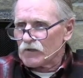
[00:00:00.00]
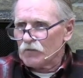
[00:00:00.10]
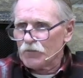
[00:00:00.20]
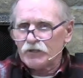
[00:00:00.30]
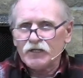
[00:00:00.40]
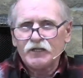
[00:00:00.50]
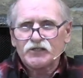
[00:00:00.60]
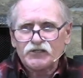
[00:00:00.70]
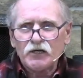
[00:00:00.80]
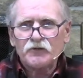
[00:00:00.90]
But he
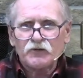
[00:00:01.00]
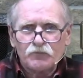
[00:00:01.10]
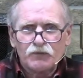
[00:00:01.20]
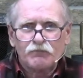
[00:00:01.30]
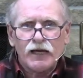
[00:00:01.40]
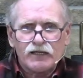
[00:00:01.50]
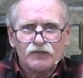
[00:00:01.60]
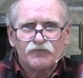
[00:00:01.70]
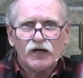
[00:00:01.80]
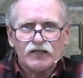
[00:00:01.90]
gets nothing but bad
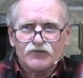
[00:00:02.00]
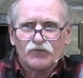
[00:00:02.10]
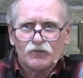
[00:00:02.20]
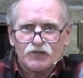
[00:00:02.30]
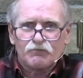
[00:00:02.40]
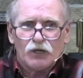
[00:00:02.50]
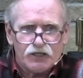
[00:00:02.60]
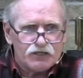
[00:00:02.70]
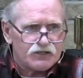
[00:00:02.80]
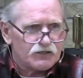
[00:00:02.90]
advice from his
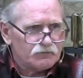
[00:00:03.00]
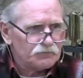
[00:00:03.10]
buddies.